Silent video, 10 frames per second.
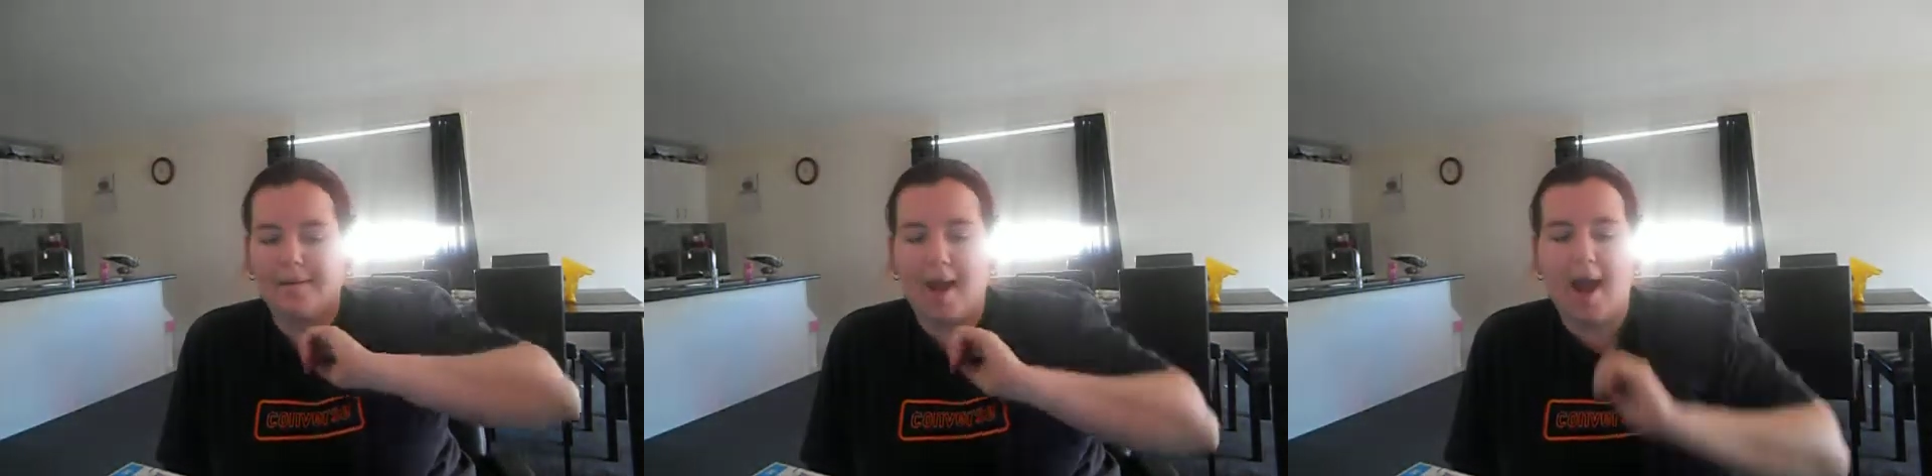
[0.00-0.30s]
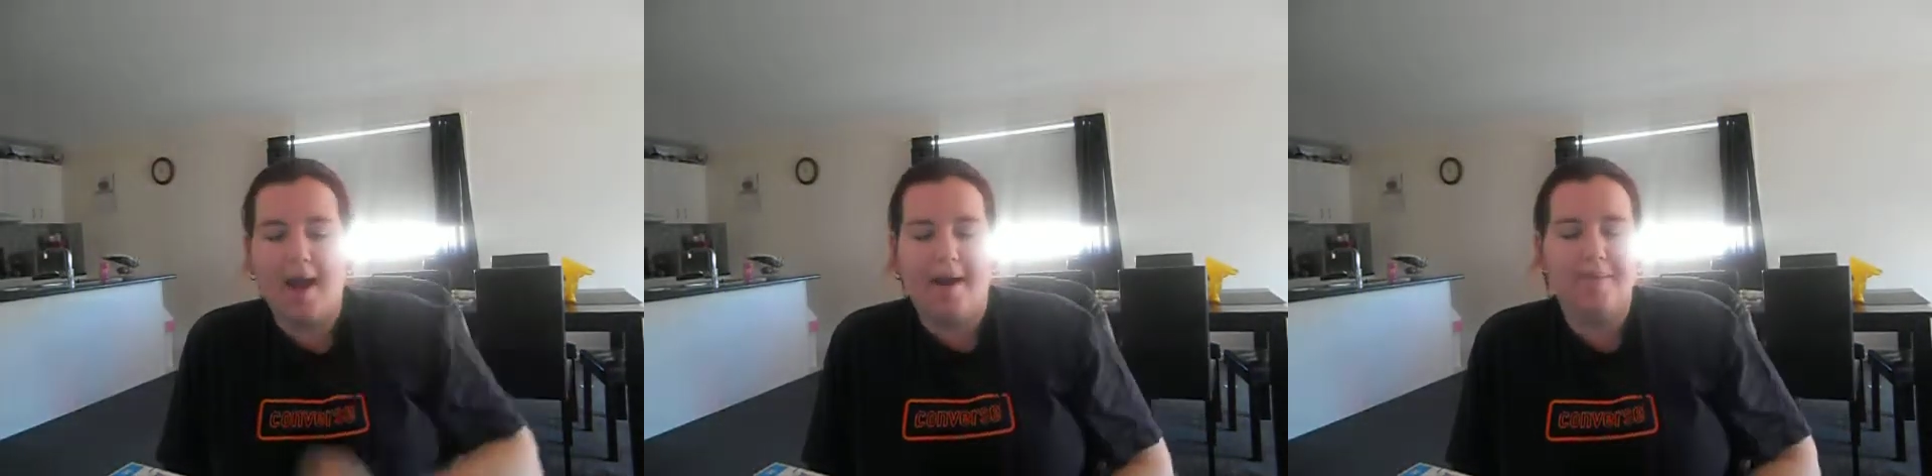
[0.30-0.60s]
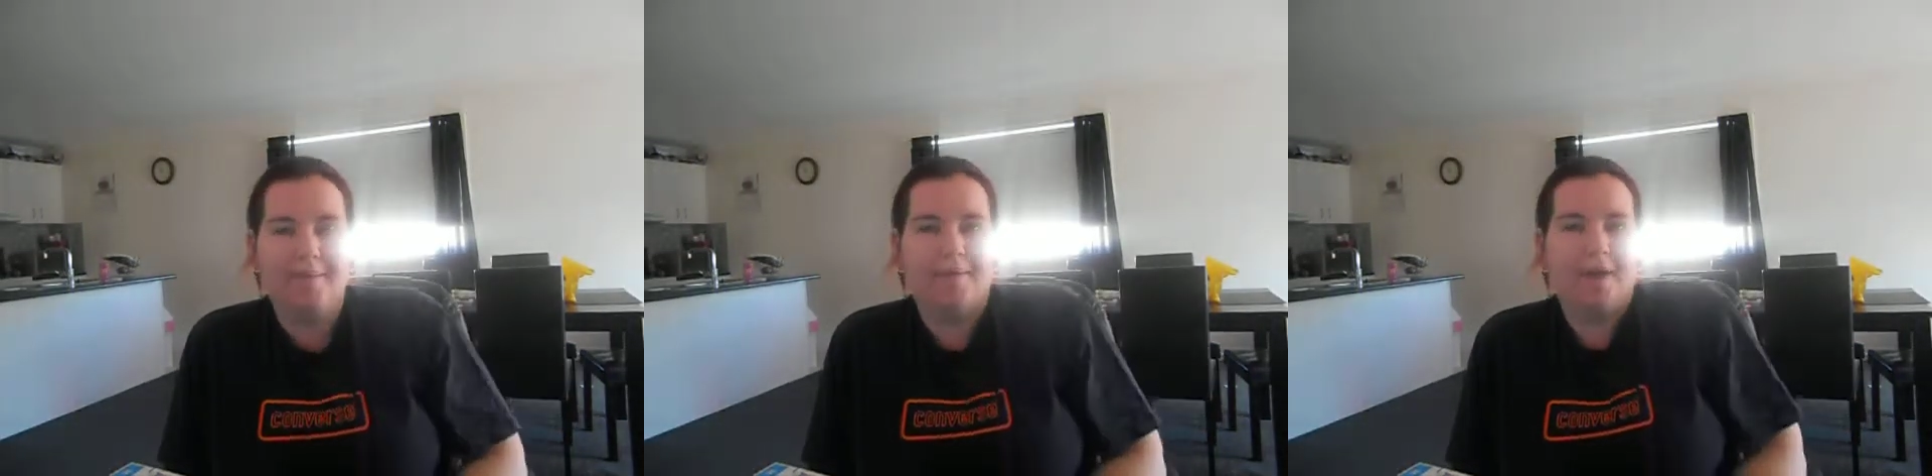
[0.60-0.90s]

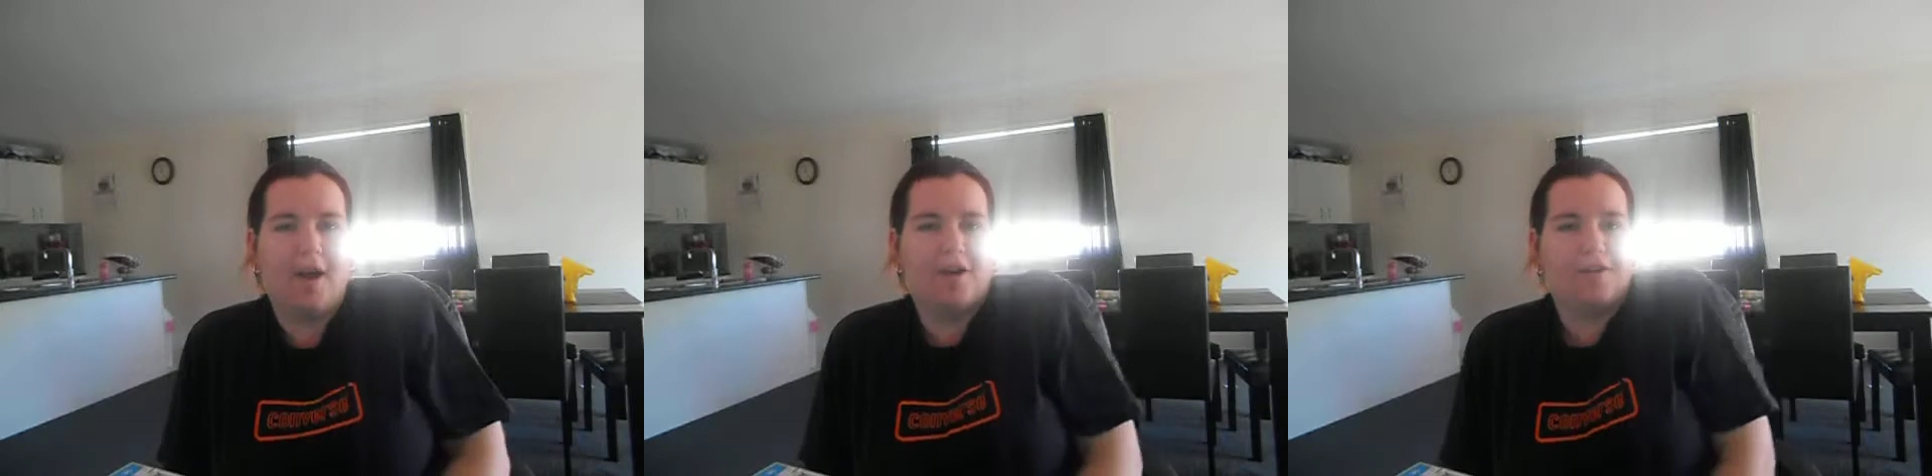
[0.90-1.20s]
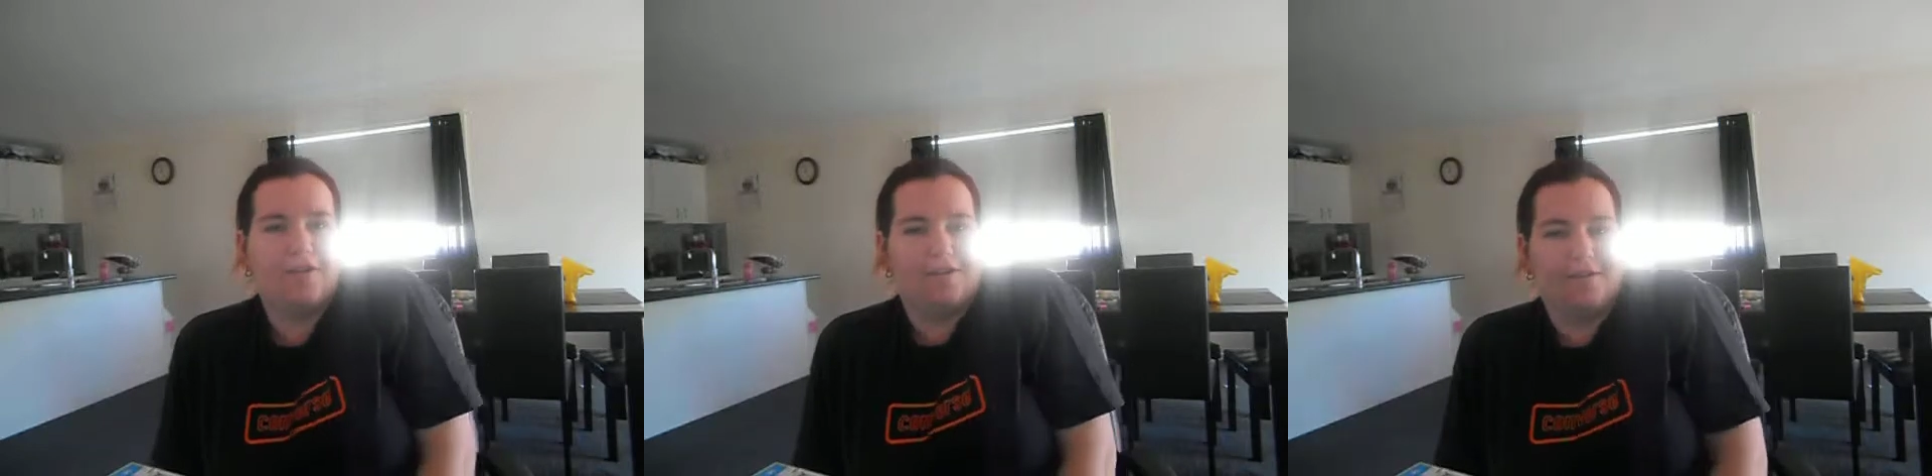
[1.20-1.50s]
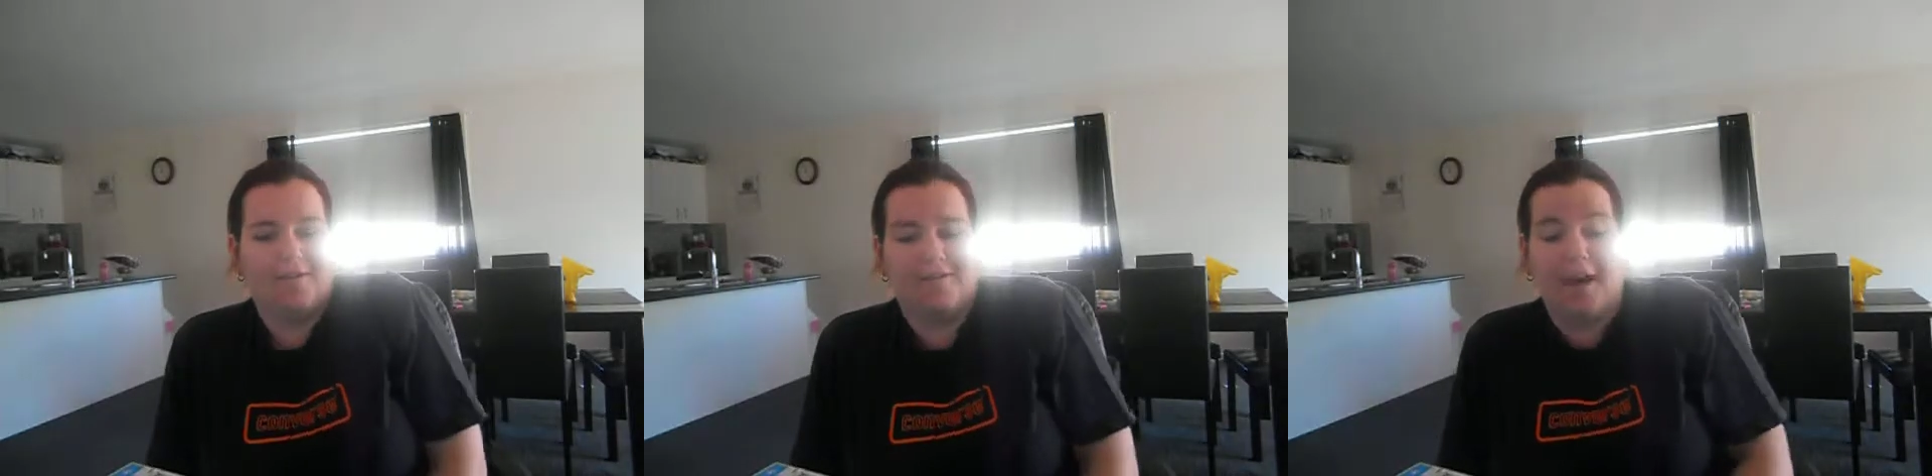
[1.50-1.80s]
I actually
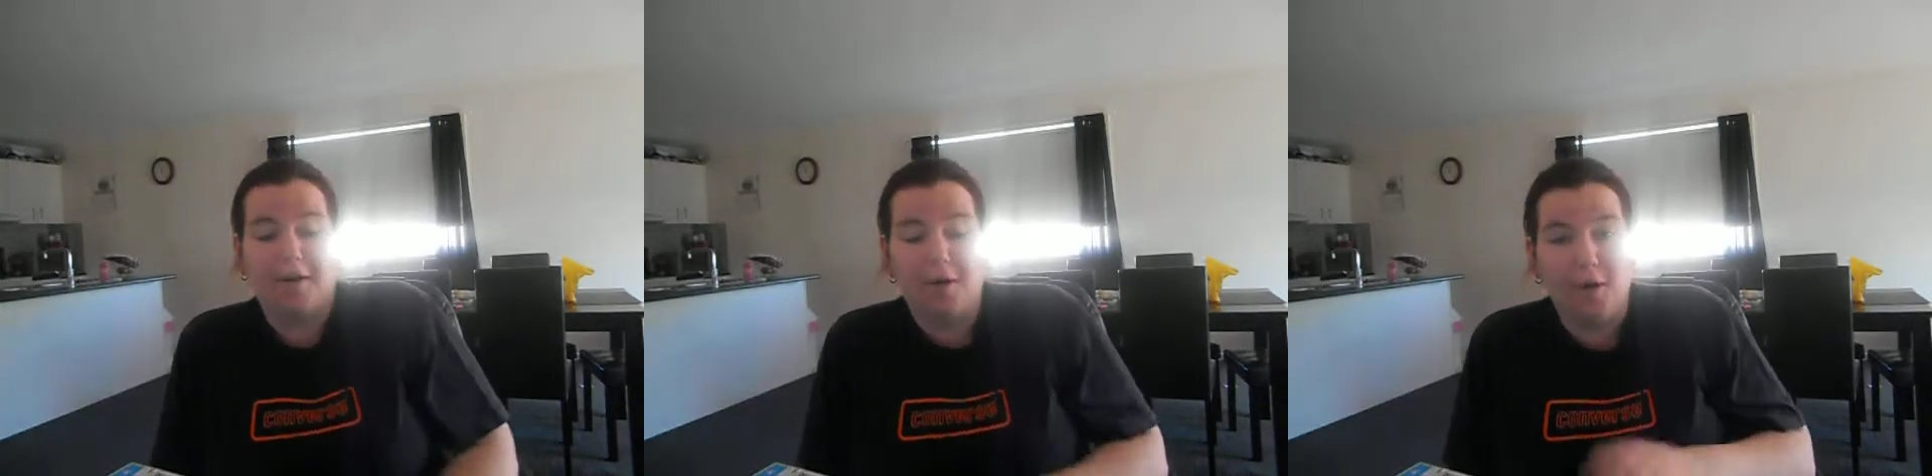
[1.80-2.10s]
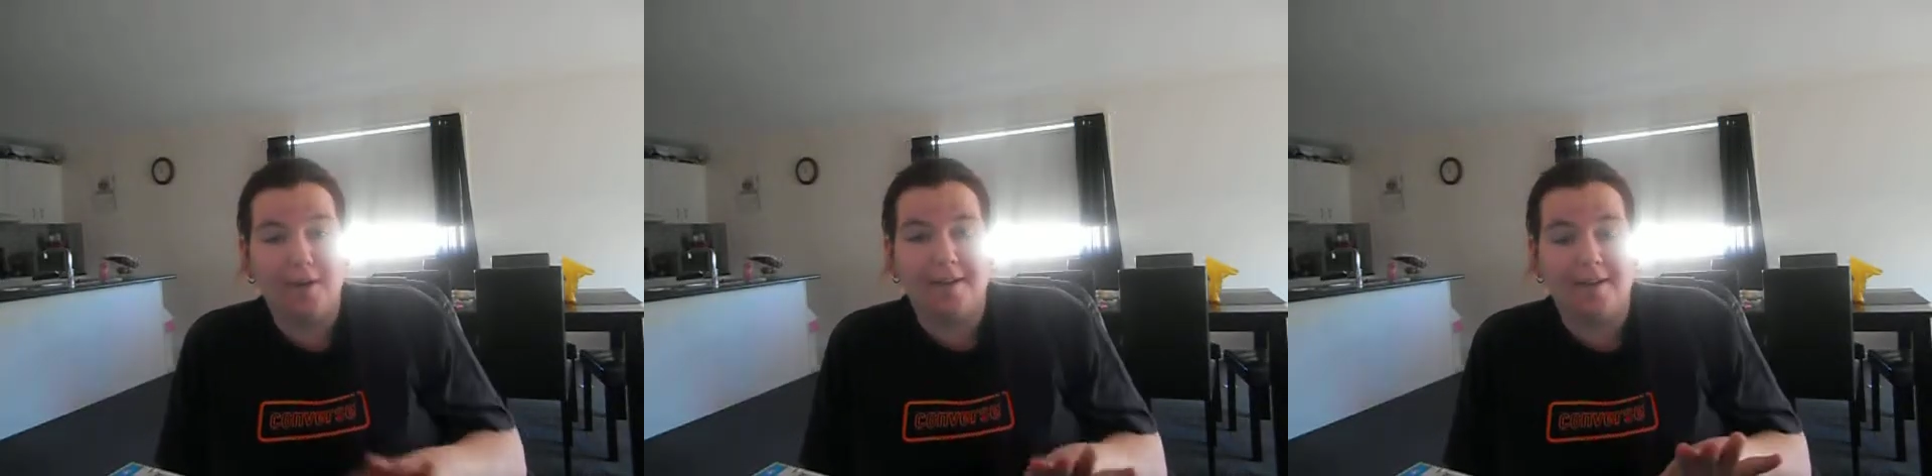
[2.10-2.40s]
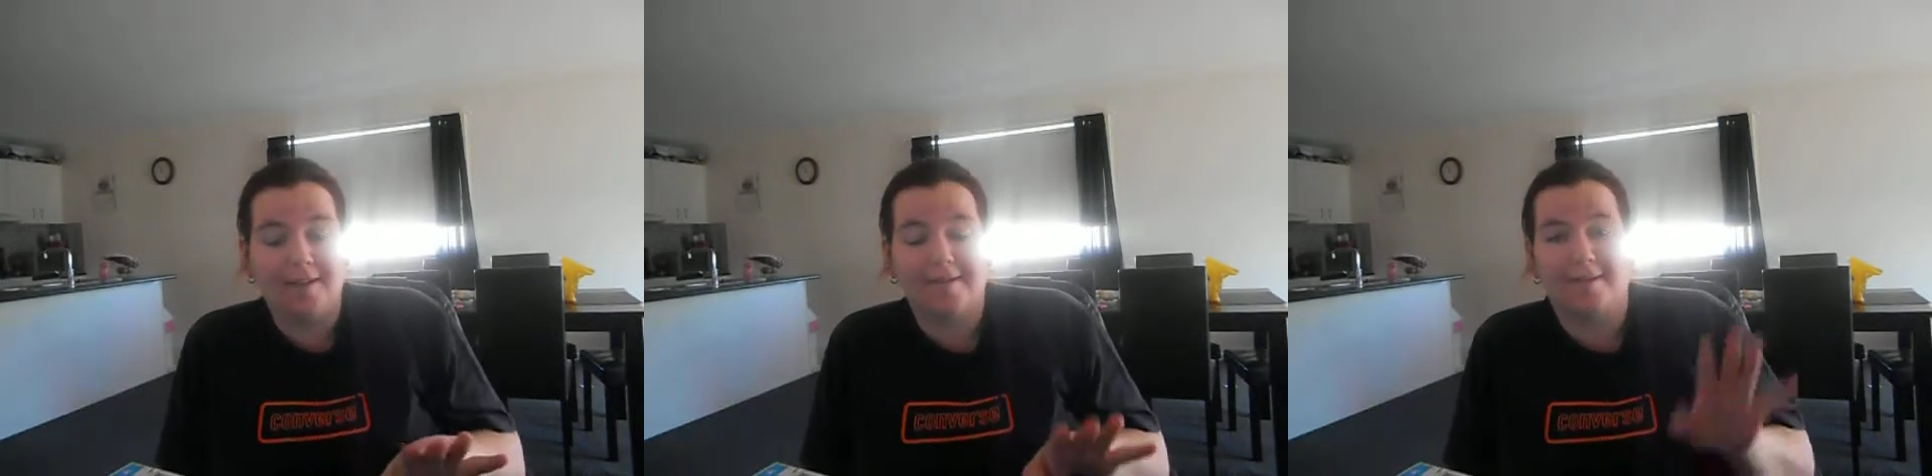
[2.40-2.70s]
should start calling
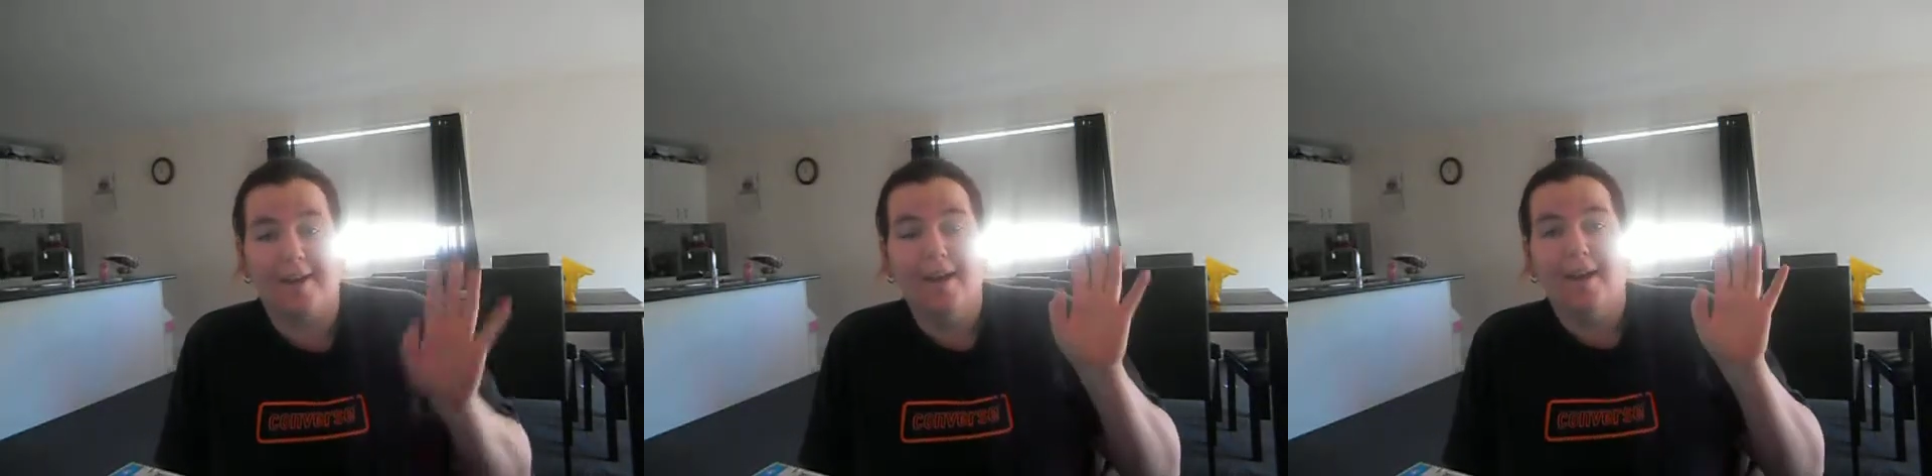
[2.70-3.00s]
this